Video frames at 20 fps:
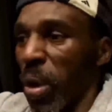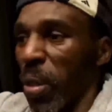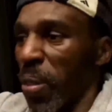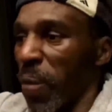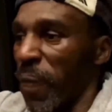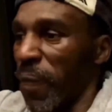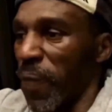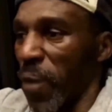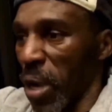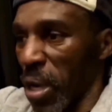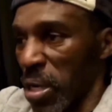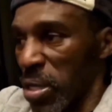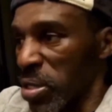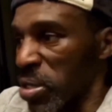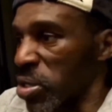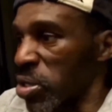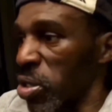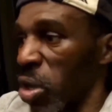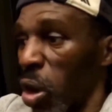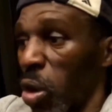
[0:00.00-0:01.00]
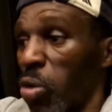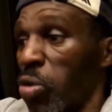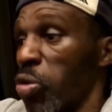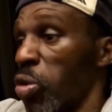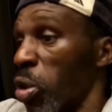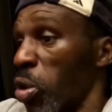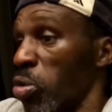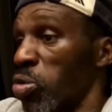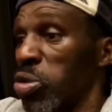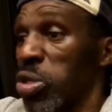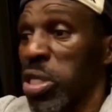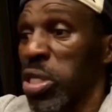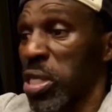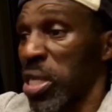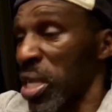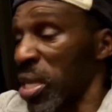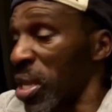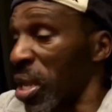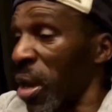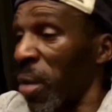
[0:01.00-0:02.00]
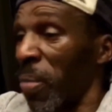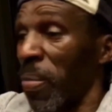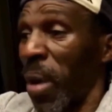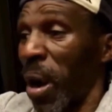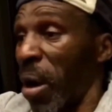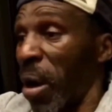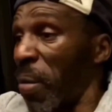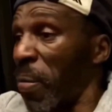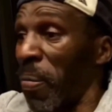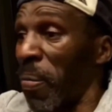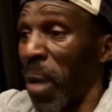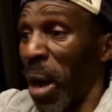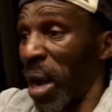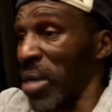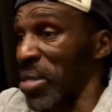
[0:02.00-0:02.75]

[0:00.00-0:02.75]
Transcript: motherfuckers don't know shit about